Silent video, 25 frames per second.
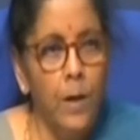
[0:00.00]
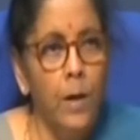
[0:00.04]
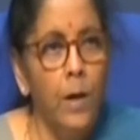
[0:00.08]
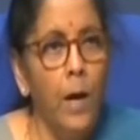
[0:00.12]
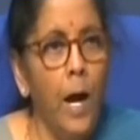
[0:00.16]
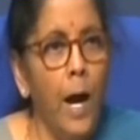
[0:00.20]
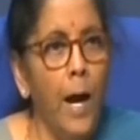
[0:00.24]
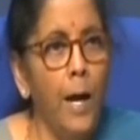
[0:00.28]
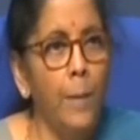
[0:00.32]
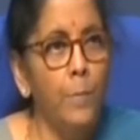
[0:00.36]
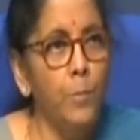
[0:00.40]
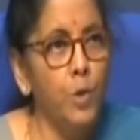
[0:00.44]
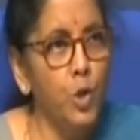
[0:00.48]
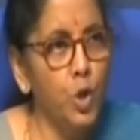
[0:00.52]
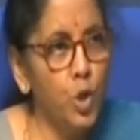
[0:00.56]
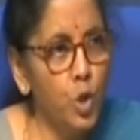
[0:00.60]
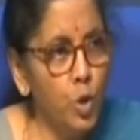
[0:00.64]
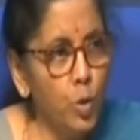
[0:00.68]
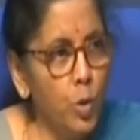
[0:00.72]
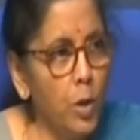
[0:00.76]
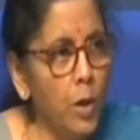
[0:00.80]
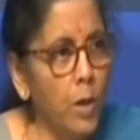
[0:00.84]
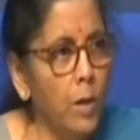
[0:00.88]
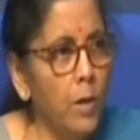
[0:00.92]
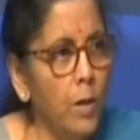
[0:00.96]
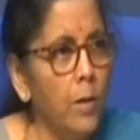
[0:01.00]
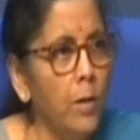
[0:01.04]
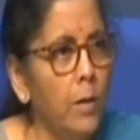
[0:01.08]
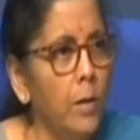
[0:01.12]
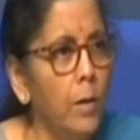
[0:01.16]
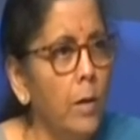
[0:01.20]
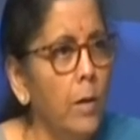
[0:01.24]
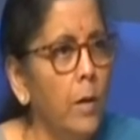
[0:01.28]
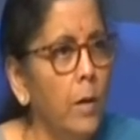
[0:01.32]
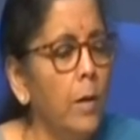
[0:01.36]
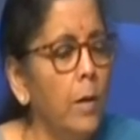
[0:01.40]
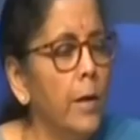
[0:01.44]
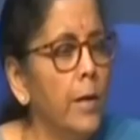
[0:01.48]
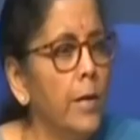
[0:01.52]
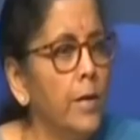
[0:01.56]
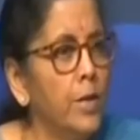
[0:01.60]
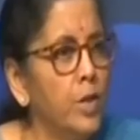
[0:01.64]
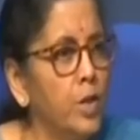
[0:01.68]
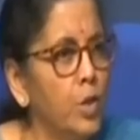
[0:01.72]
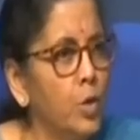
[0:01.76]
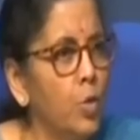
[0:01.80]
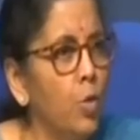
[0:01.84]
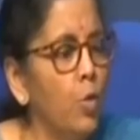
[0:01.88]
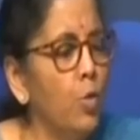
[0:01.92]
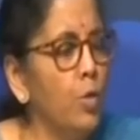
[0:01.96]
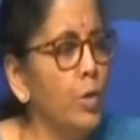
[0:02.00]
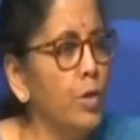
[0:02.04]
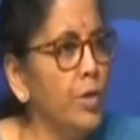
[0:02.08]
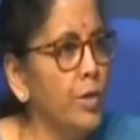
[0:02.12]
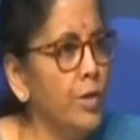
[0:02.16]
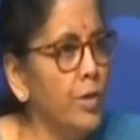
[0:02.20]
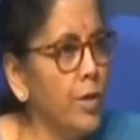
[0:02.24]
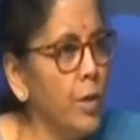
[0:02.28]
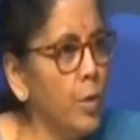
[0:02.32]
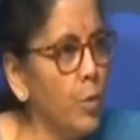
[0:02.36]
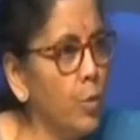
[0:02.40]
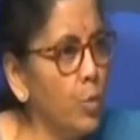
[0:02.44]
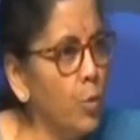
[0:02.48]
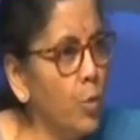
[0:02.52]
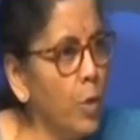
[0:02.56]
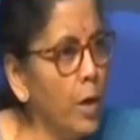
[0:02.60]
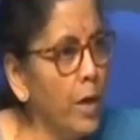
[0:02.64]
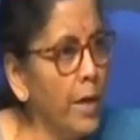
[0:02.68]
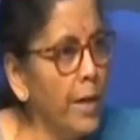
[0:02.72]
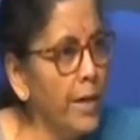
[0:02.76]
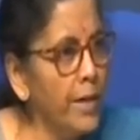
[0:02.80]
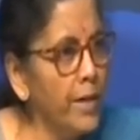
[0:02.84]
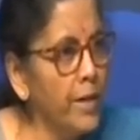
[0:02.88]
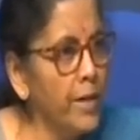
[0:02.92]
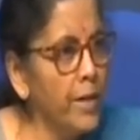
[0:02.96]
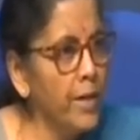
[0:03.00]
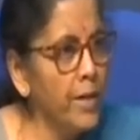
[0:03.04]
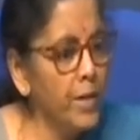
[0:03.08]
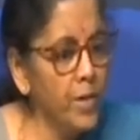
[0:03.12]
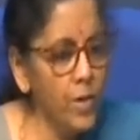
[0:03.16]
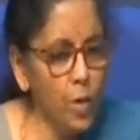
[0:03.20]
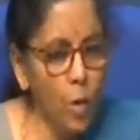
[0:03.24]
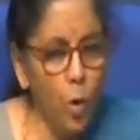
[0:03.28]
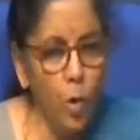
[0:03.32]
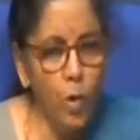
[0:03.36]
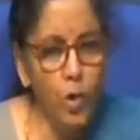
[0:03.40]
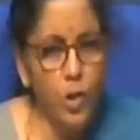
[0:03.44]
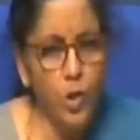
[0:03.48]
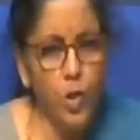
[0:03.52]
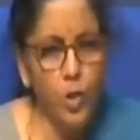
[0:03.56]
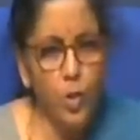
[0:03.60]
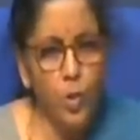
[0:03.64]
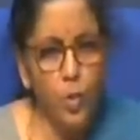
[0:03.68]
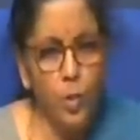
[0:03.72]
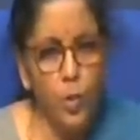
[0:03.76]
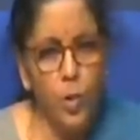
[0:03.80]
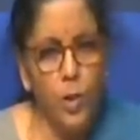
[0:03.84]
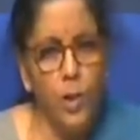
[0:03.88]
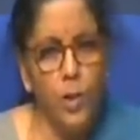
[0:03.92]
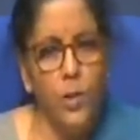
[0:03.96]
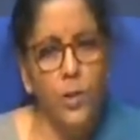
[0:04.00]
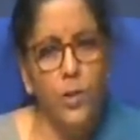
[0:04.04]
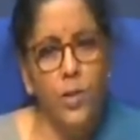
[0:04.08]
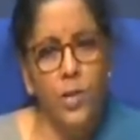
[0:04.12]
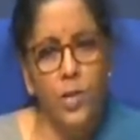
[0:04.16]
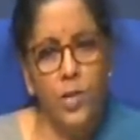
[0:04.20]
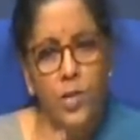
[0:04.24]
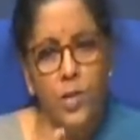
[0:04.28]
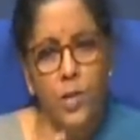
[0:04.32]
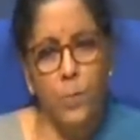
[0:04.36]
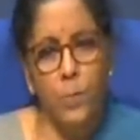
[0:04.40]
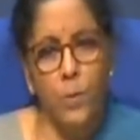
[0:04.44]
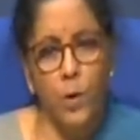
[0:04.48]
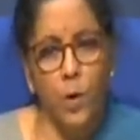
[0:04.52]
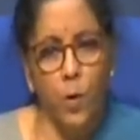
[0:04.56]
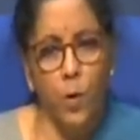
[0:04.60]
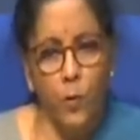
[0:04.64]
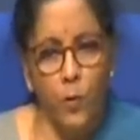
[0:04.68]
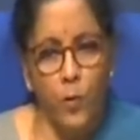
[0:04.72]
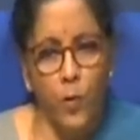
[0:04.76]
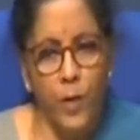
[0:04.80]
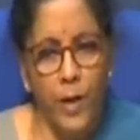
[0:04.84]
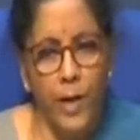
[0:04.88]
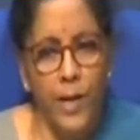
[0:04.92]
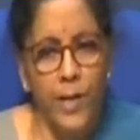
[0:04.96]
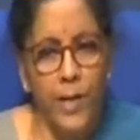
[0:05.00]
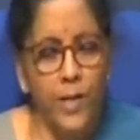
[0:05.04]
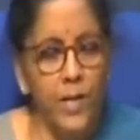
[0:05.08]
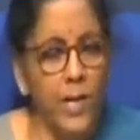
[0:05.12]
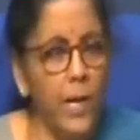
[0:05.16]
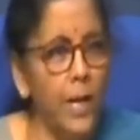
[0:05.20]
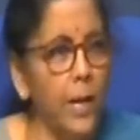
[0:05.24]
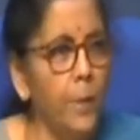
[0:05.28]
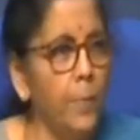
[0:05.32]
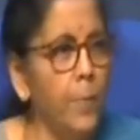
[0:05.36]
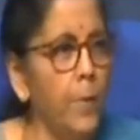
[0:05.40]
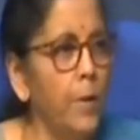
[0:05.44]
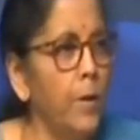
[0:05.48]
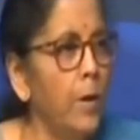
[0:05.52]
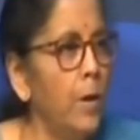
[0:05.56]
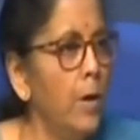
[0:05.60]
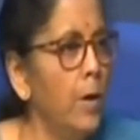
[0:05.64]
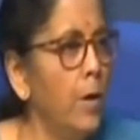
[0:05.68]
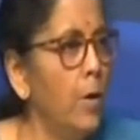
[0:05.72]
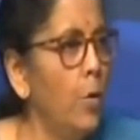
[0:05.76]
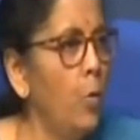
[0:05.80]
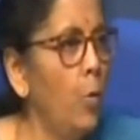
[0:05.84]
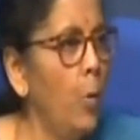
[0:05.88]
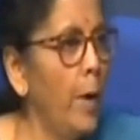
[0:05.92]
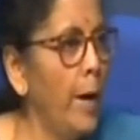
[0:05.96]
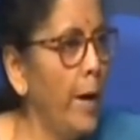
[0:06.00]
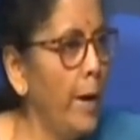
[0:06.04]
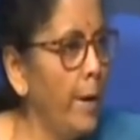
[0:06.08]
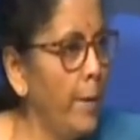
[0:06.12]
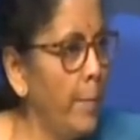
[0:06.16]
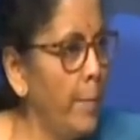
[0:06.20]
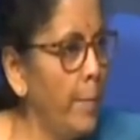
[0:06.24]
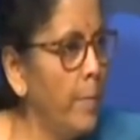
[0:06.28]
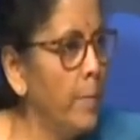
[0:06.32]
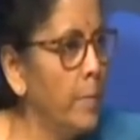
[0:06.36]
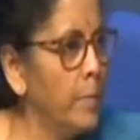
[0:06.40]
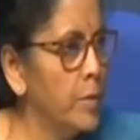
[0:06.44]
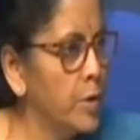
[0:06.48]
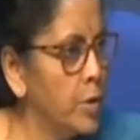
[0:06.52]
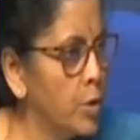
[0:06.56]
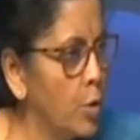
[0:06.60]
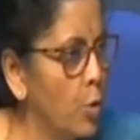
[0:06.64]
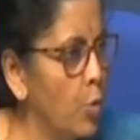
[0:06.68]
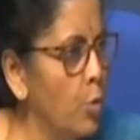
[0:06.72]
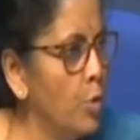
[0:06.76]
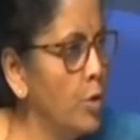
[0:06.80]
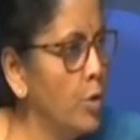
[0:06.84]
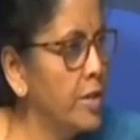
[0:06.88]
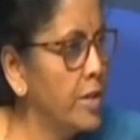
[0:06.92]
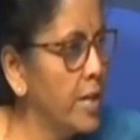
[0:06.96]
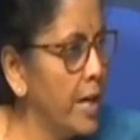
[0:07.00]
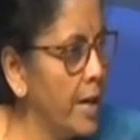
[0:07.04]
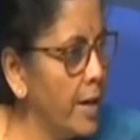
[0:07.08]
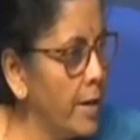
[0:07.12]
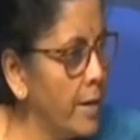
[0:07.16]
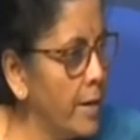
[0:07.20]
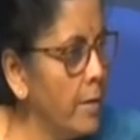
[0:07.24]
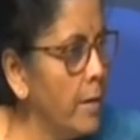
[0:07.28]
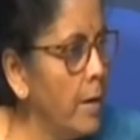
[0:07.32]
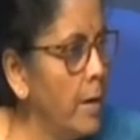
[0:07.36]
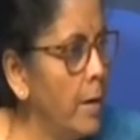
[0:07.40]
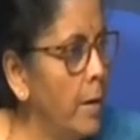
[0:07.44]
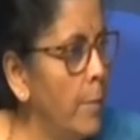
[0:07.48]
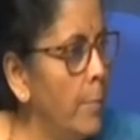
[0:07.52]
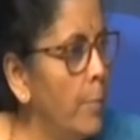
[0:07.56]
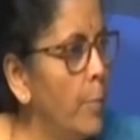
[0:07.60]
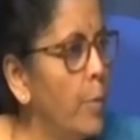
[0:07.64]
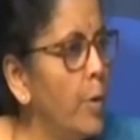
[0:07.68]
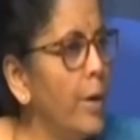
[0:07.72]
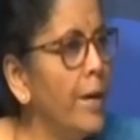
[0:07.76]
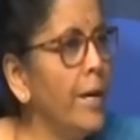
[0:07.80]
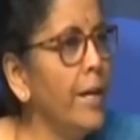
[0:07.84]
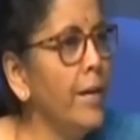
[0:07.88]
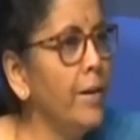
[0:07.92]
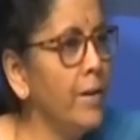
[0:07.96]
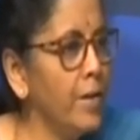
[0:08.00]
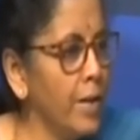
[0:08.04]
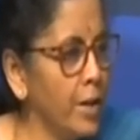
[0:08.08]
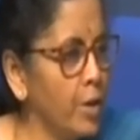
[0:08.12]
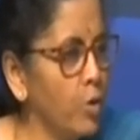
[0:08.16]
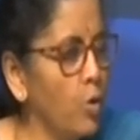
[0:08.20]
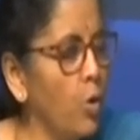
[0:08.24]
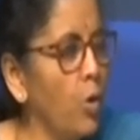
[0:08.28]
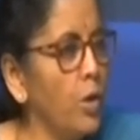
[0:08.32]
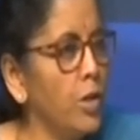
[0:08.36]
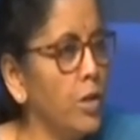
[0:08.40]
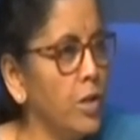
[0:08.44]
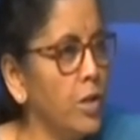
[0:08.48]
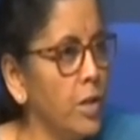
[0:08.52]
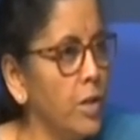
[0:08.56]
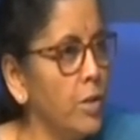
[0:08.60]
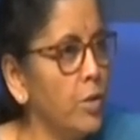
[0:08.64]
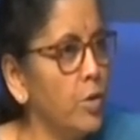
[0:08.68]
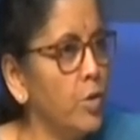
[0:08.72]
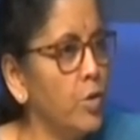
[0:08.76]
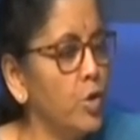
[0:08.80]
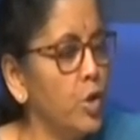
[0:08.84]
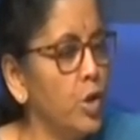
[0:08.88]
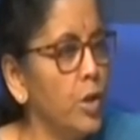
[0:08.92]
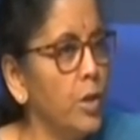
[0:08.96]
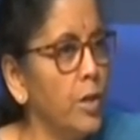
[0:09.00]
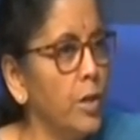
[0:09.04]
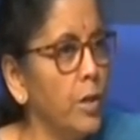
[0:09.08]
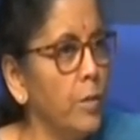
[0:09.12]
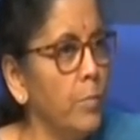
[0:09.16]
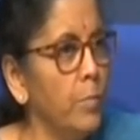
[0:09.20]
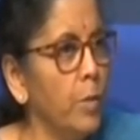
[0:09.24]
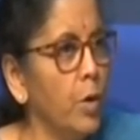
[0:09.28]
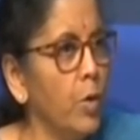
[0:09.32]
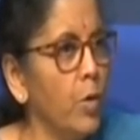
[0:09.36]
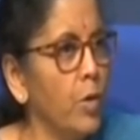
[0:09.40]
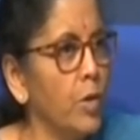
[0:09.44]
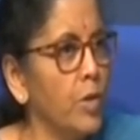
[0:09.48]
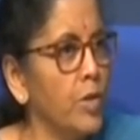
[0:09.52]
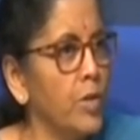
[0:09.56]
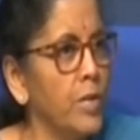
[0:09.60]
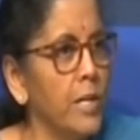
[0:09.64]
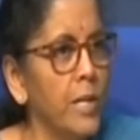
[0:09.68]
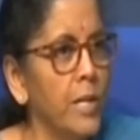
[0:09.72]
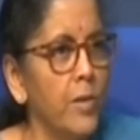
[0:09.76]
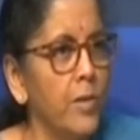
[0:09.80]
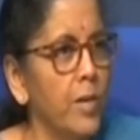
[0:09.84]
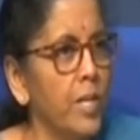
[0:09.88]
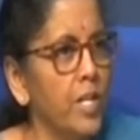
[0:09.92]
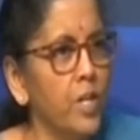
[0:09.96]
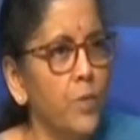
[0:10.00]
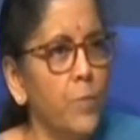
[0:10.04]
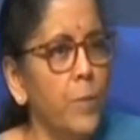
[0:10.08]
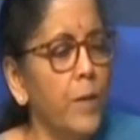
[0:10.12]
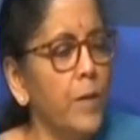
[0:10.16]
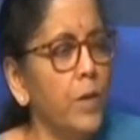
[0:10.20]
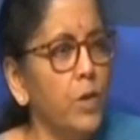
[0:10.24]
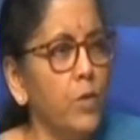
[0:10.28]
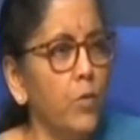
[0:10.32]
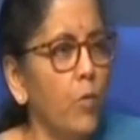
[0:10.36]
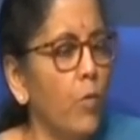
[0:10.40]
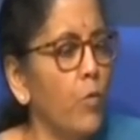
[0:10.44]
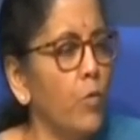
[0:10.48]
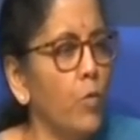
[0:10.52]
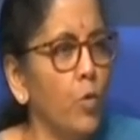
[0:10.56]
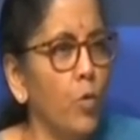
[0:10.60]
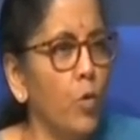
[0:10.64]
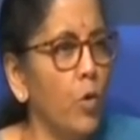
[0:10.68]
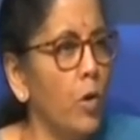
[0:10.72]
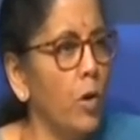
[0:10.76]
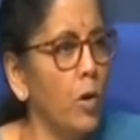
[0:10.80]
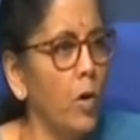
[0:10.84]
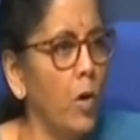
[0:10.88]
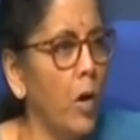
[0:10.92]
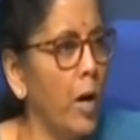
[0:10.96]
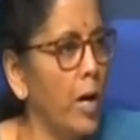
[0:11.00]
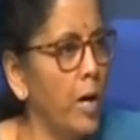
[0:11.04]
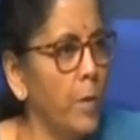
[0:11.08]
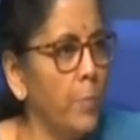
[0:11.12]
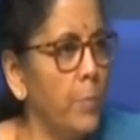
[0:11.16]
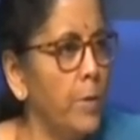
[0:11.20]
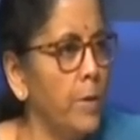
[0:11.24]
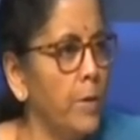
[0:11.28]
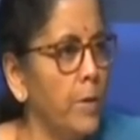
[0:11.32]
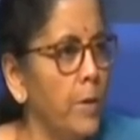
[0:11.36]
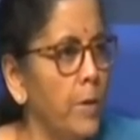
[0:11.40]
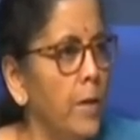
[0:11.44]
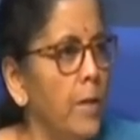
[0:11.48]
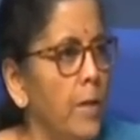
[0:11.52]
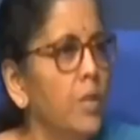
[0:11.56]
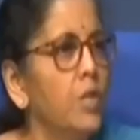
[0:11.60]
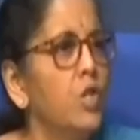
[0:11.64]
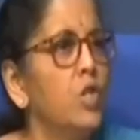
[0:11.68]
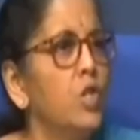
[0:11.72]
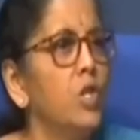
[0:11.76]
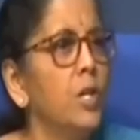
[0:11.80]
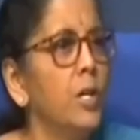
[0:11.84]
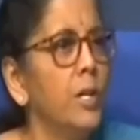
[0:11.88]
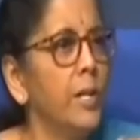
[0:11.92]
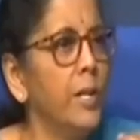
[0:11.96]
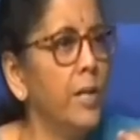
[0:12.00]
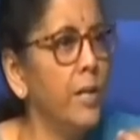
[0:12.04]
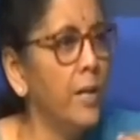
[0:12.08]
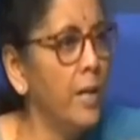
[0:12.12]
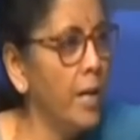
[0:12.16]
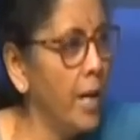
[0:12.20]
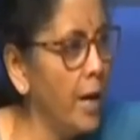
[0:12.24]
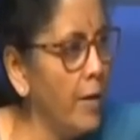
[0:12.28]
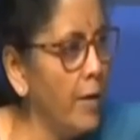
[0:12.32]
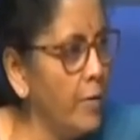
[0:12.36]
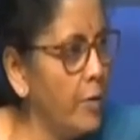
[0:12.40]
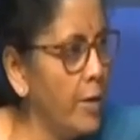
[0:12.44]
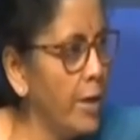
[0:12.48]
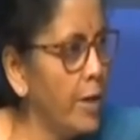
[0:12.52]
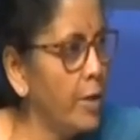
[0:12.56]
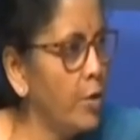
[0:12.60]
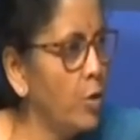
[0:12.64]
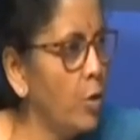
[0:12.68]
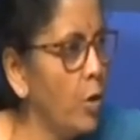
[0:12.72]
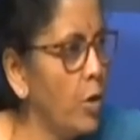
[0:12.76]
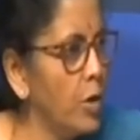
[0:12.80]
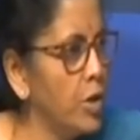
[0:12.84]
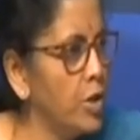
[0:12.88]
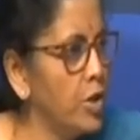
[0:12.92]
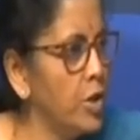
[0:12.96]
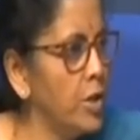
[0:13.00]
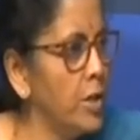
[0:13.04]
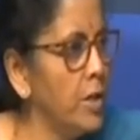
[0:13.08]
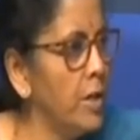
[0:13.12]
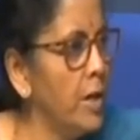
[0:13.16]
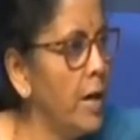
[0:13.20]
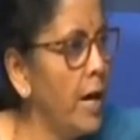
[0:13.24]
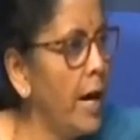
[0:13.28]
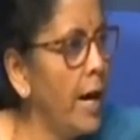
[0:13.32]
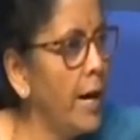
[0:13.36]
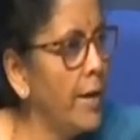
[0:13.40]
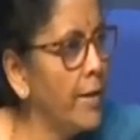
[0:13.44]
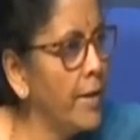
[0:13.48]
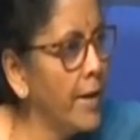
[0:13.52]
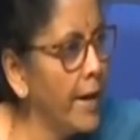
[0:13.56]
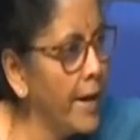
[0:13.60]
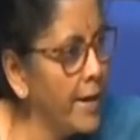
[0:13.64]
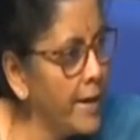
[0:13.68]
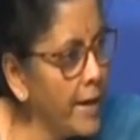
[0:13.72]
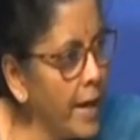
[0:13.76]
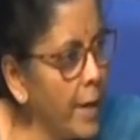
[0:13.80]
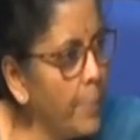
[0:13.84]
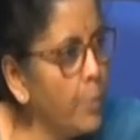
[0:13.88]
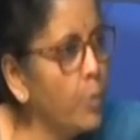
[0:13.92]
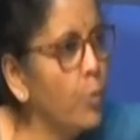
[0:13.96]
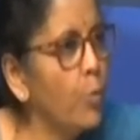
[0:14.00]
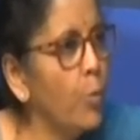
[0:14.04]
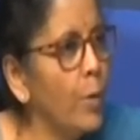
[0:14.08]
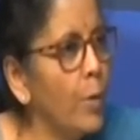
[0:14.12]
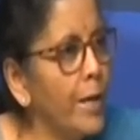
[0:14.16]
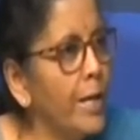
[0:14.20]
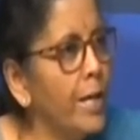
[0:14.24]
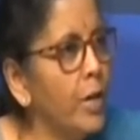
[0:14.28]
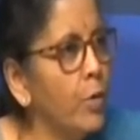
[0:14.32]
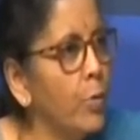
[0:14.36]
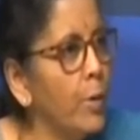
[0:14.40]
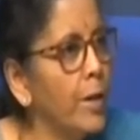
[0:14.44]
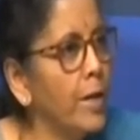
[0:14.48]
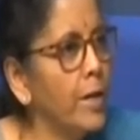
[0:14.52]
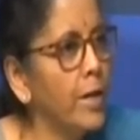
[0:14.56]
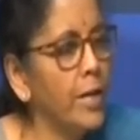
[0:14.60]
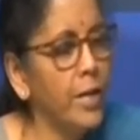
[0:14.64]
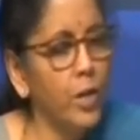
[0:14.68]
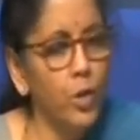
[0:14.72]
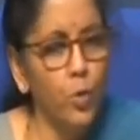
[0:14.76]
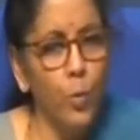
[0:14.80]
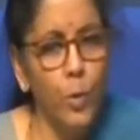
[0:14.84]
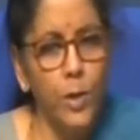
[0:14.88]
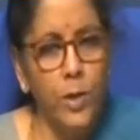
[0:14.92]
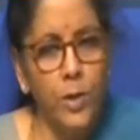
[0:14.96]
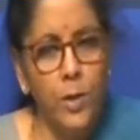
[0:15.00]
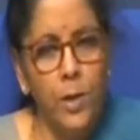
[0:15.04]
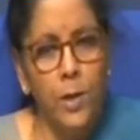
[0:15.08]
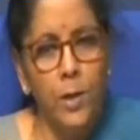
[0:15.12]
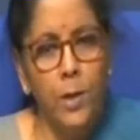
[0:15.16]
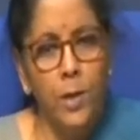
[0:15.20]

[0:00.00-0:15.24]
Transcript: I am sure in schools in the rural areas also, this will be of great help, where schools can bring in technology to children, because irrespective of rural or urban, children love technology and they adapt very quickly to it.